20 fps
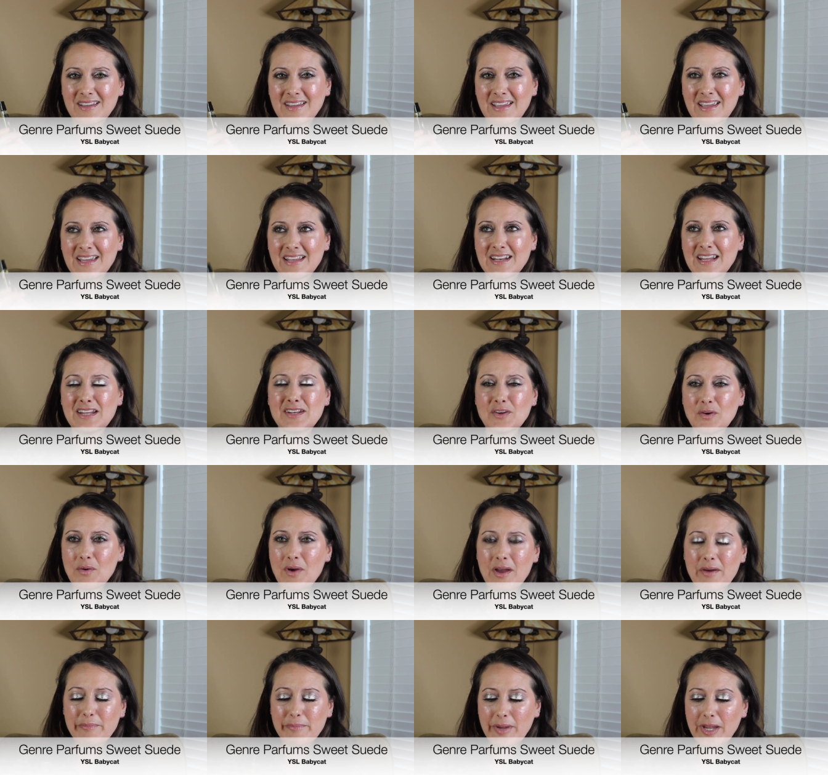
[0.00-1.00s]
And I
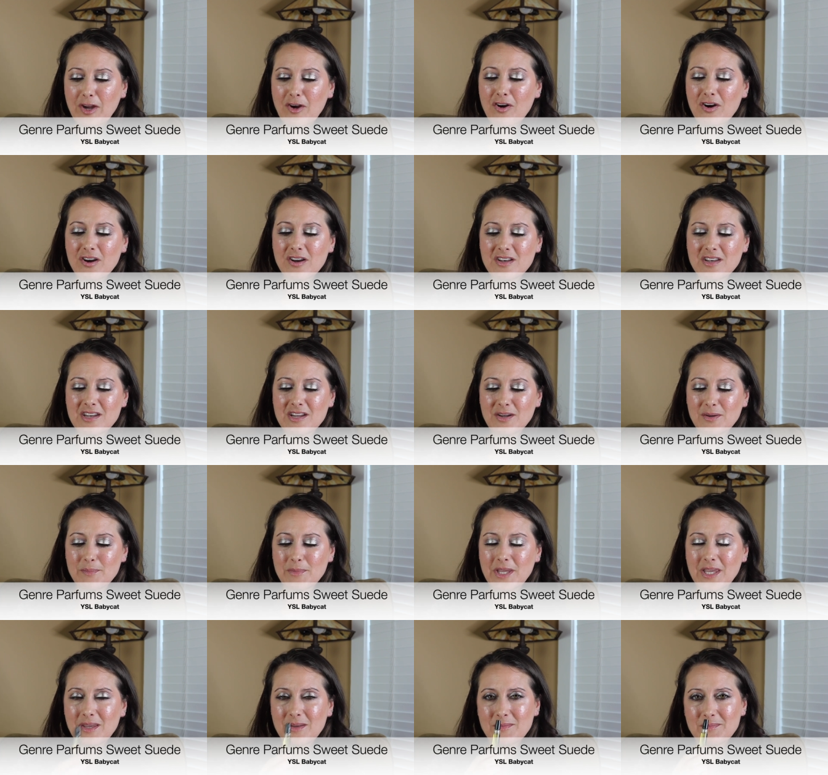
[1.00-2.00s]
don't have my card near
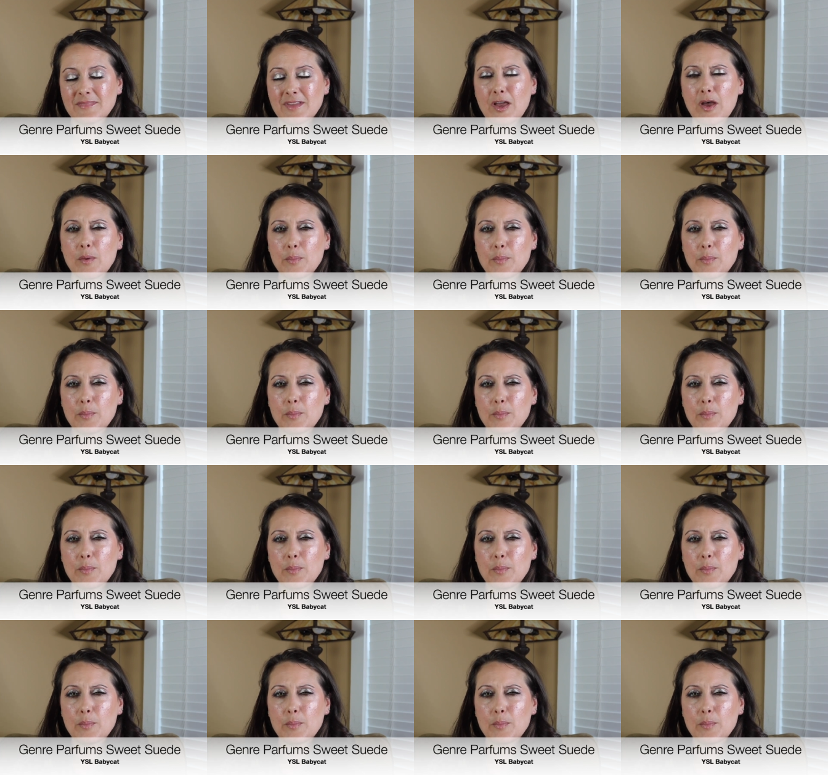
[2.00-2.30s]
me.